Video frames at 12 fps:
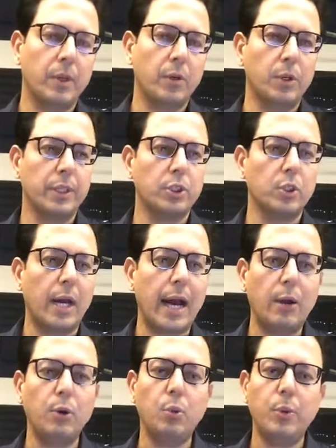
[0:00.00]
okay so
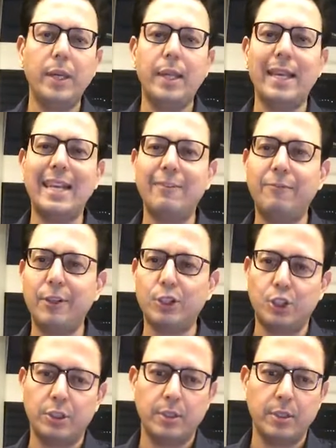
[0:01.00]
how do we
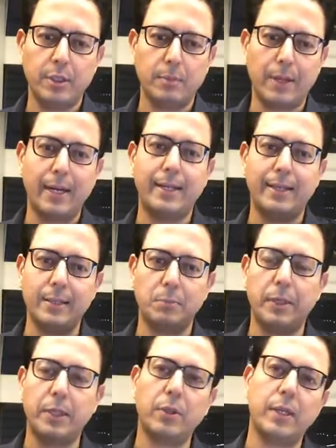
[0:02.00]
leverage the mind in this
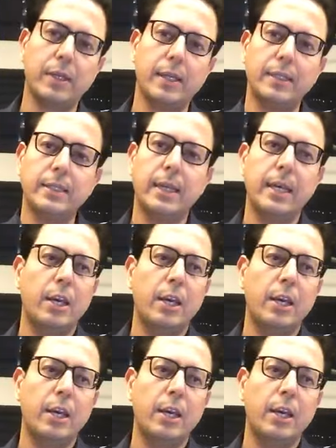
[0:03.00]
particular case